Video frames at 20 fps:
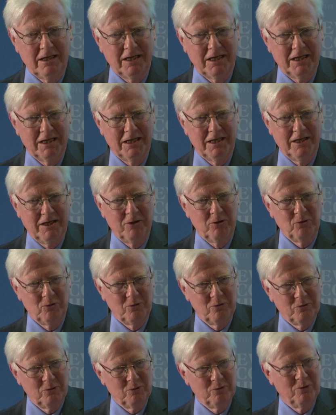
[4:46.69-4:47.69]
Uh,
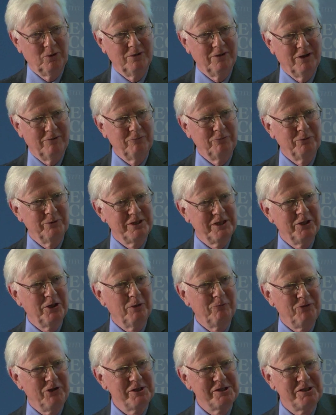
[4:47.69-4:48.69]
with an
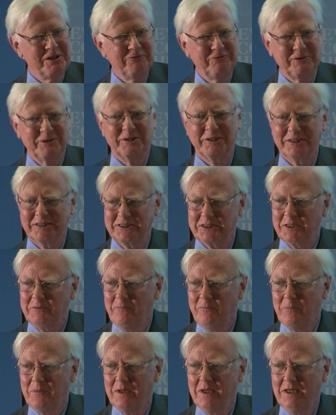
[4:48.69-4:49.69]
obvious difficulty
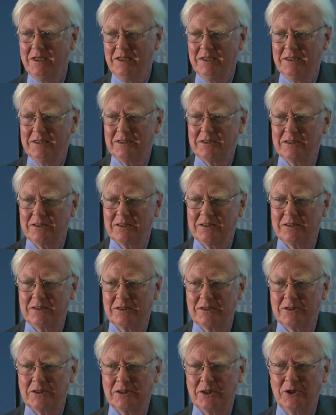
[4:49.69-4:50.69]

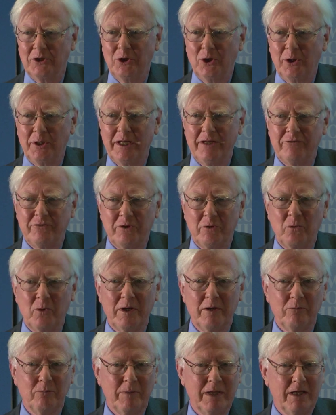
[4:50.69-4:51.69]
that not
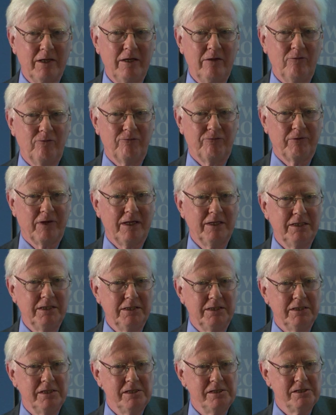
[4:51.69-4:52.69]
everyone may find
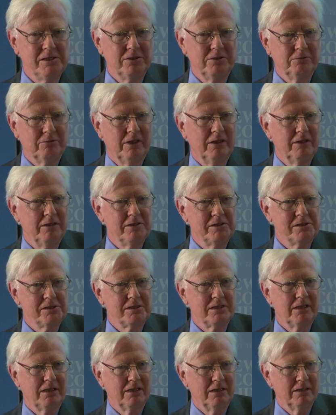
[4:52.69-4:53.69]
it easy to
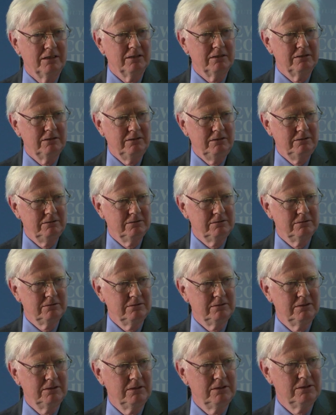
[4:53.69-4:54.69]
understand
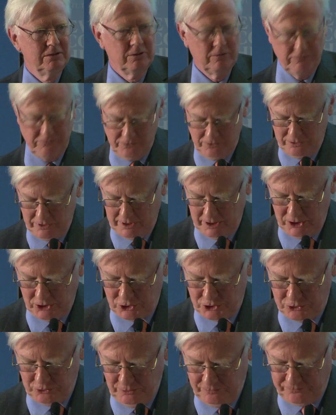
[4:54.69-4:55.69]
it, for, it
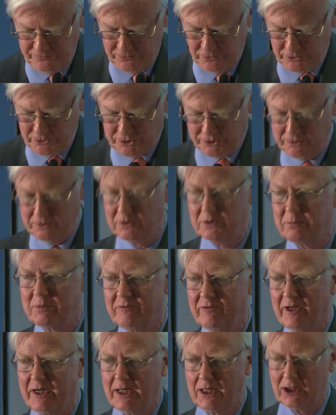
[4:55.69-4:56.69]
should force you to
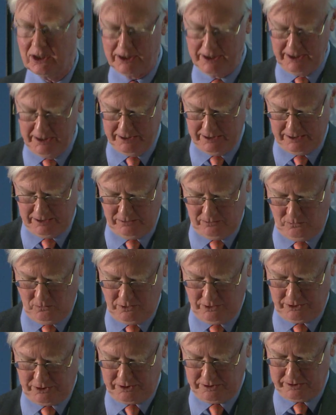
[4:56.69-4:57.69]
be very clear in
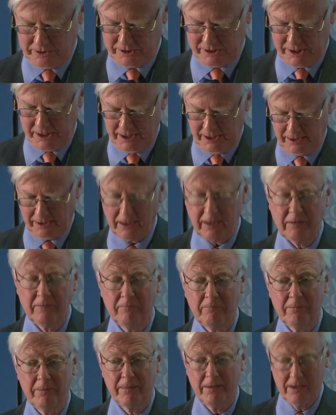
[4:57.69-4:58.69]
what you're saying,
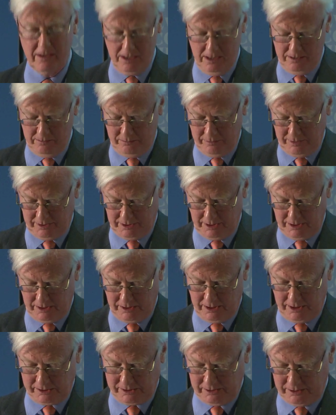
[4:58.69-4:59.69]
but
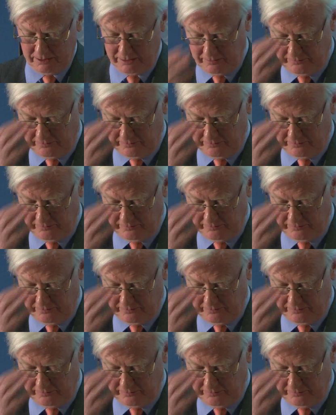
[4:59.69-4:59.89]
that doesn't,